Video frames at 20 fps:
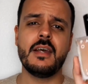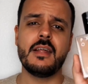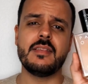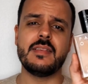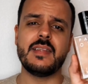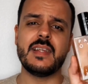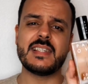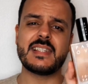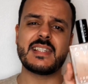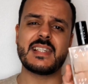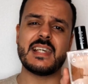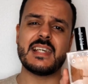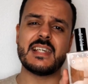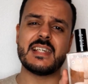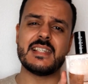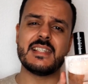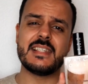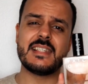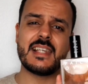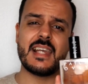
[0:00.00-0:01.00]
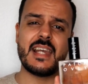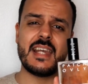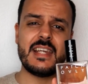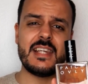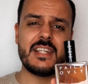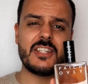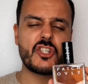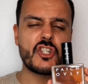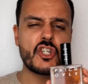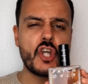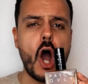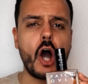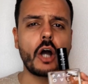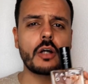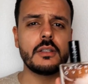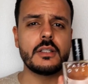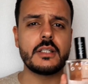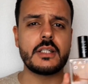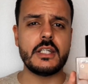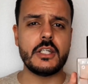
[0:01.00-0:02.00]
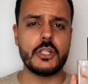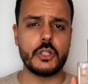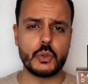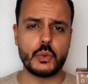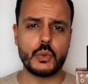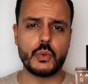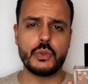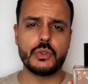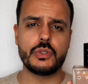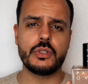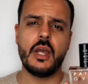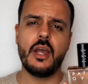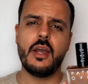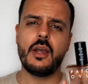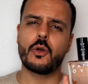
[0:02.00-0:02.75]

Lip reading: This is a chocolatey oud,